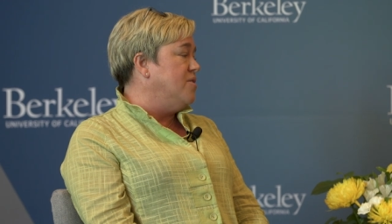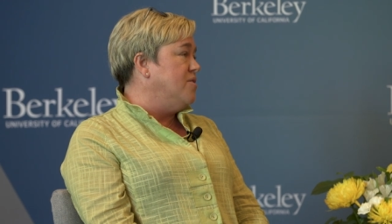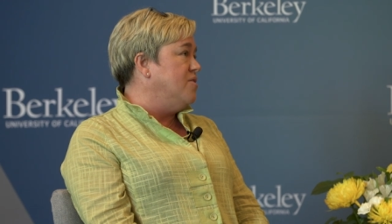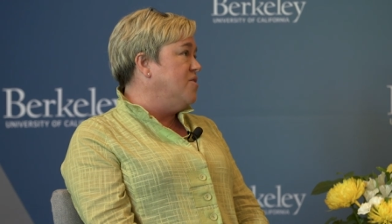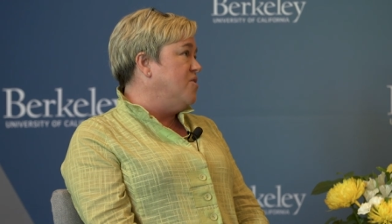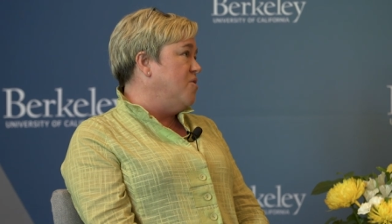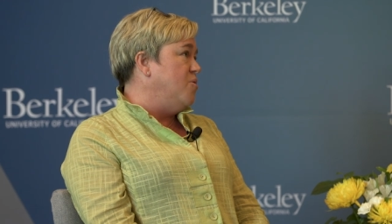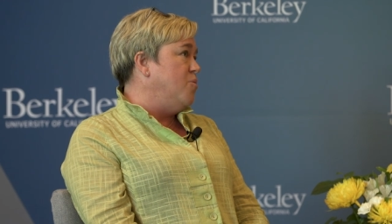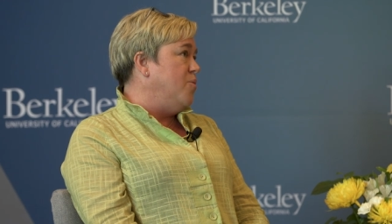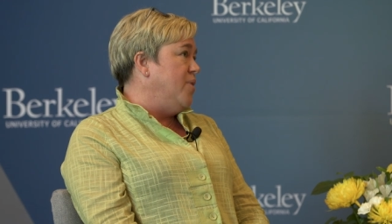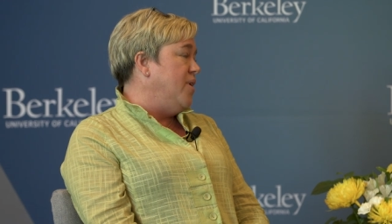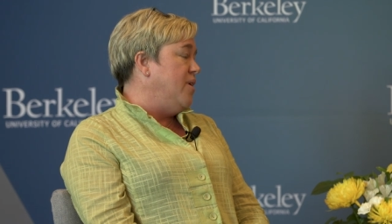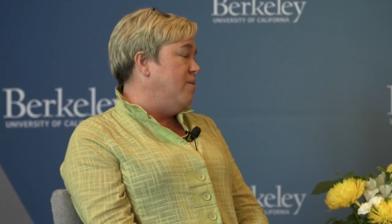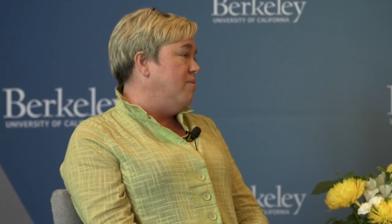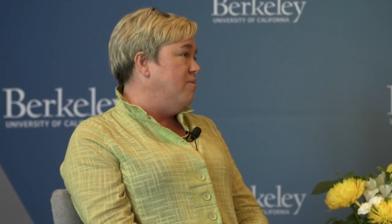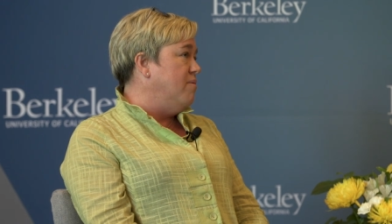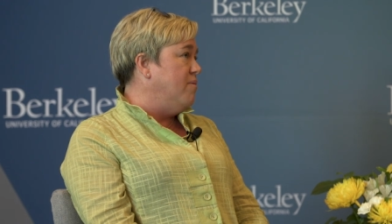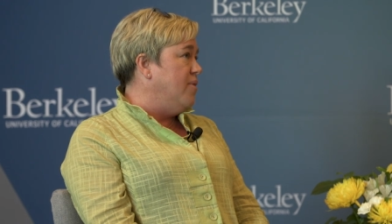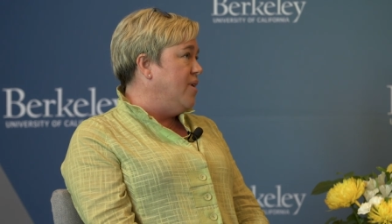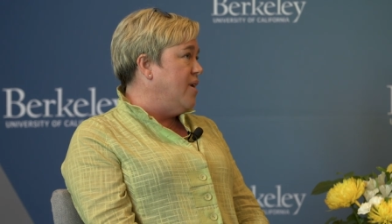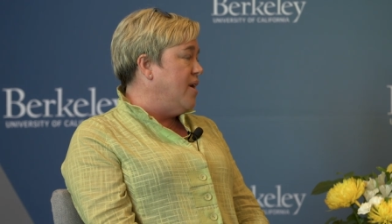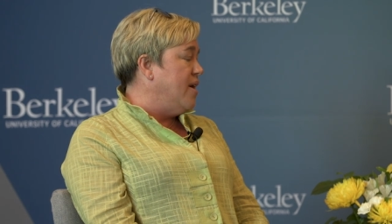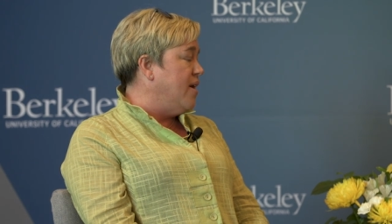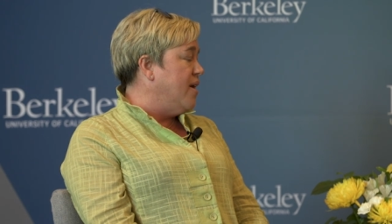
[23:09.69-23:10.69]
And so we,
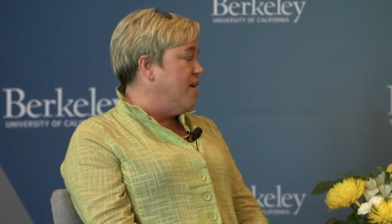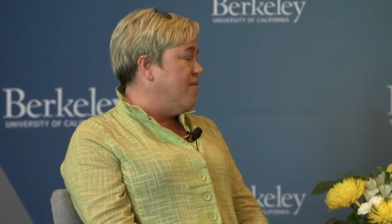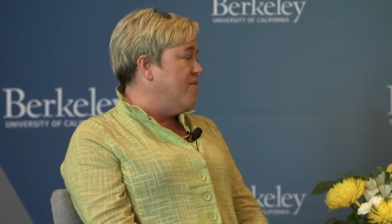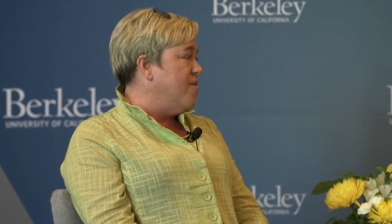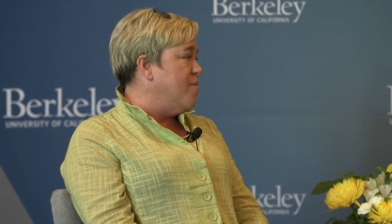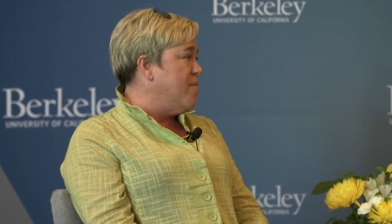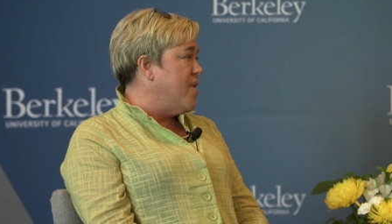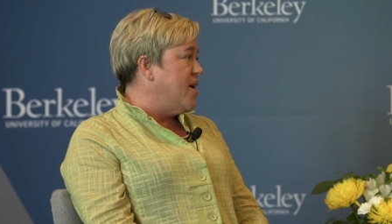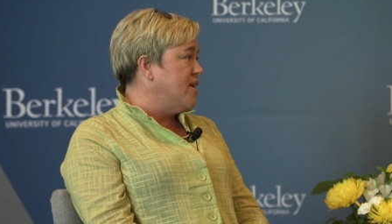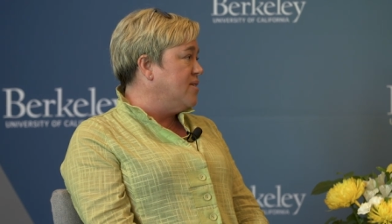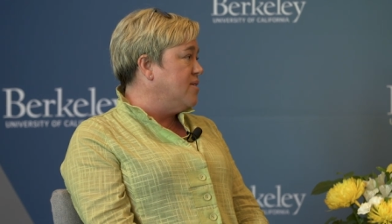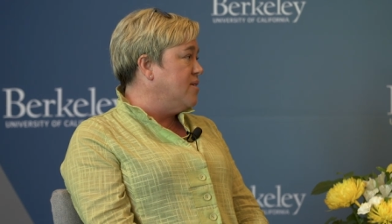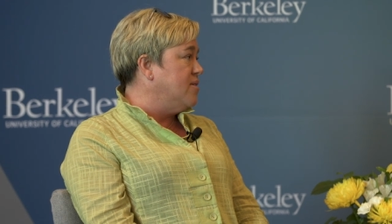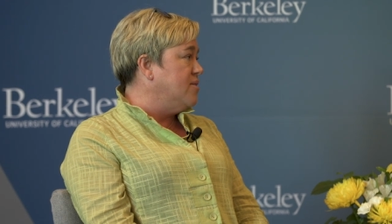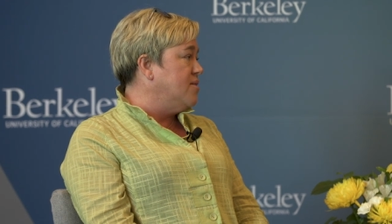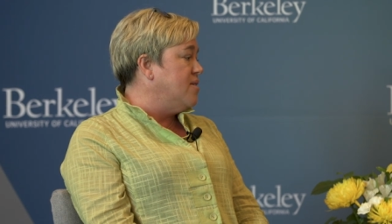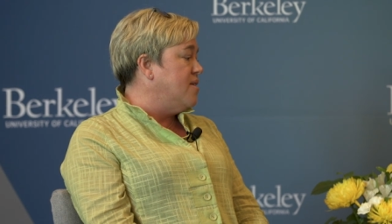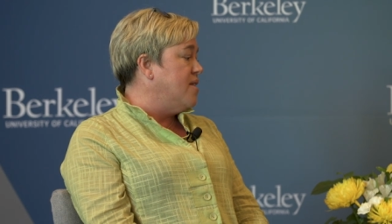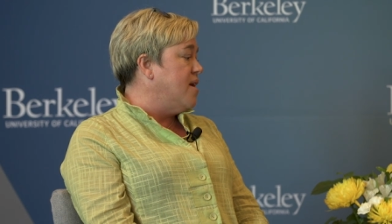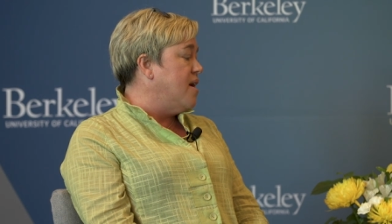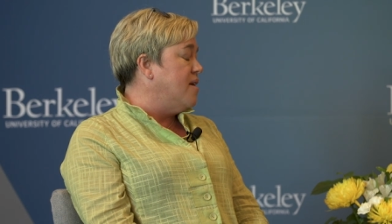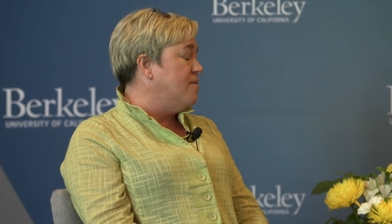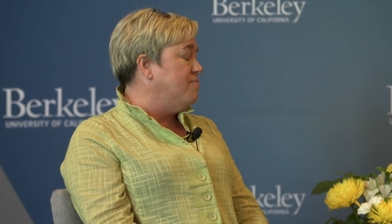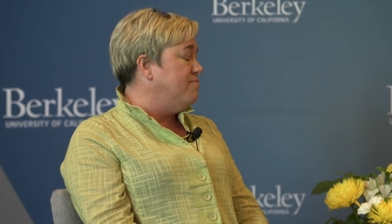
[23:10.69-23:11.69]
we give them access
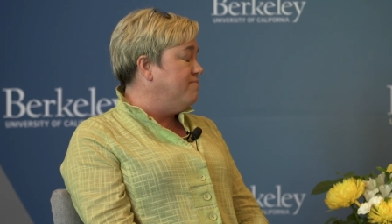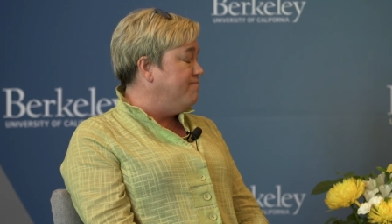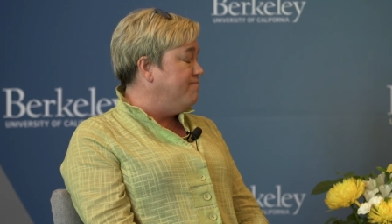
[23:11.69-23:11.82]
to that.